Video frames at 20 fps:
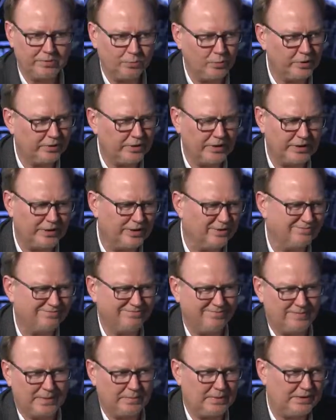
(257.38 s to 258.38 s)
within a
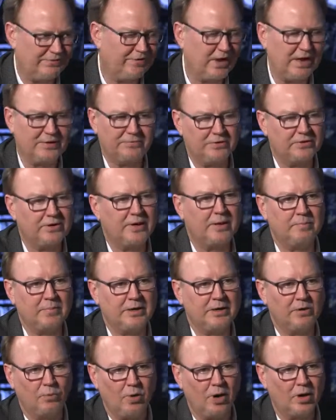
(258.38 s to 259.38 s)
maybe 5 to 10
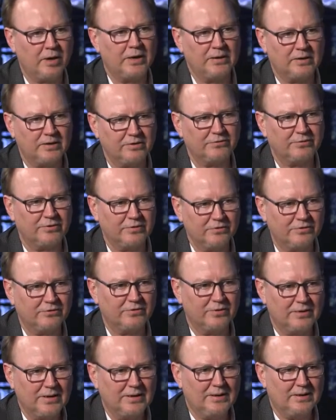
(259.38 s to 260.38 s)
minute walking distance,
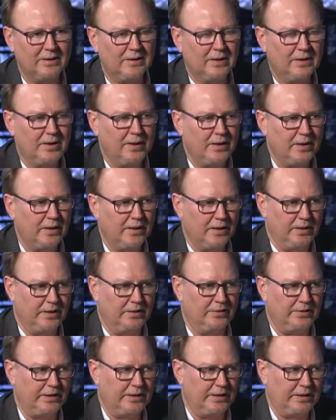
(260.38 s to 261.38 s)

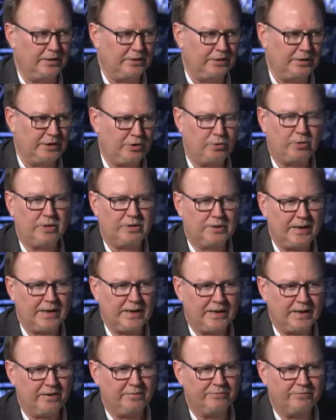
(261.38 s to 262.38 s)
then you can
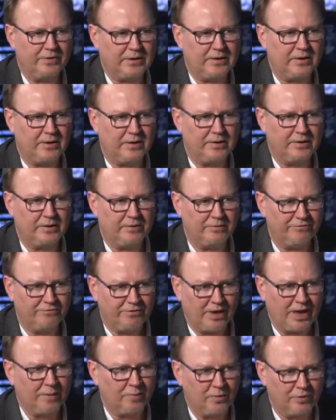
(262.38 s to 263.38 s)
have the kind of
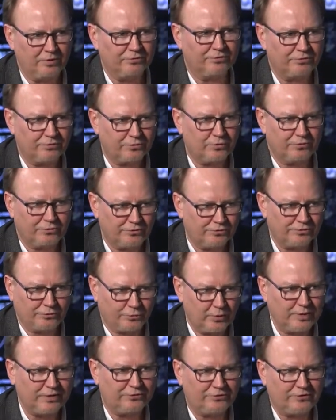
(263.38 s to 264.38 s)
vibrant
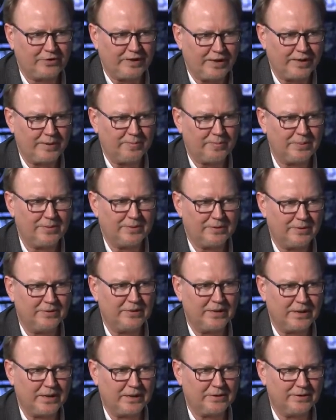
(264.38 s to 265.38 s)
streetscape
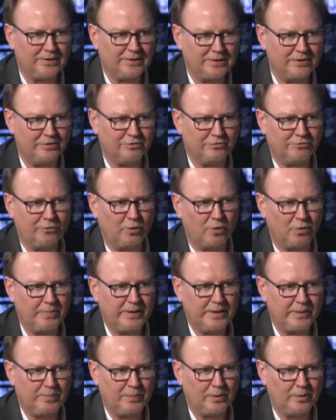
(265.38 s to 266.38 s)
that is for
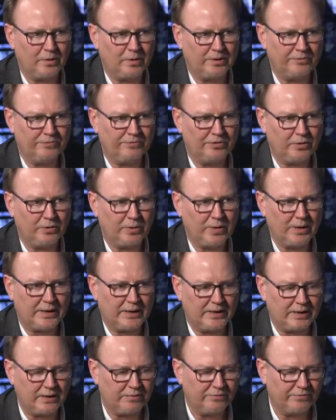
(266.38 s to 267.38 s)
people. If you
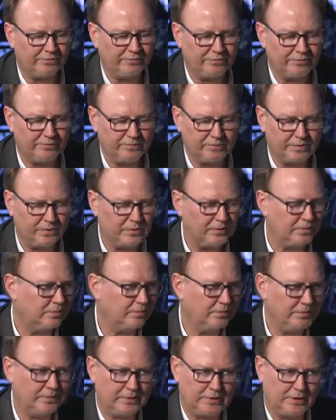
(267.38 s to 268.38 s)
have
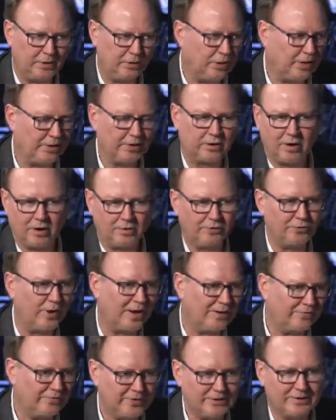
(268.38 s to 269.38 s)
a lot of car
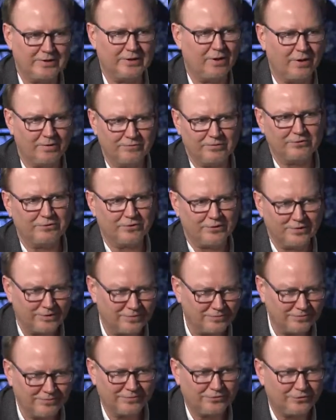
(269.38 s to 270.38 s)
traffic, then obviously
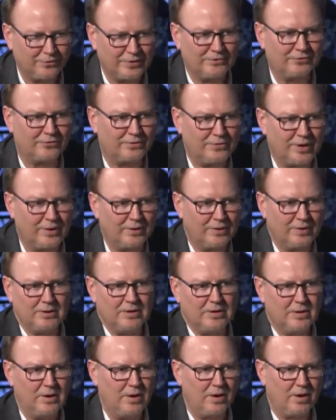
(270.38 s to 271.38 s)
streets are
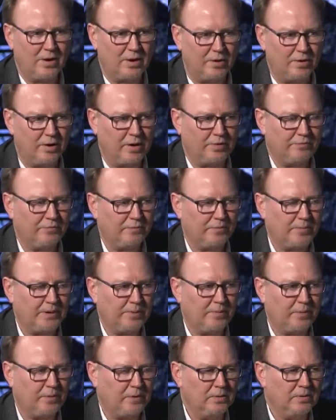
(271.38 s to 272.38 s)
not for
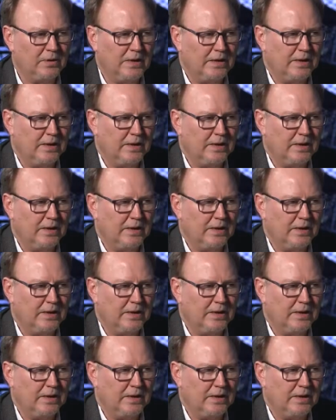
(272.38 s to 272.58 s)
people.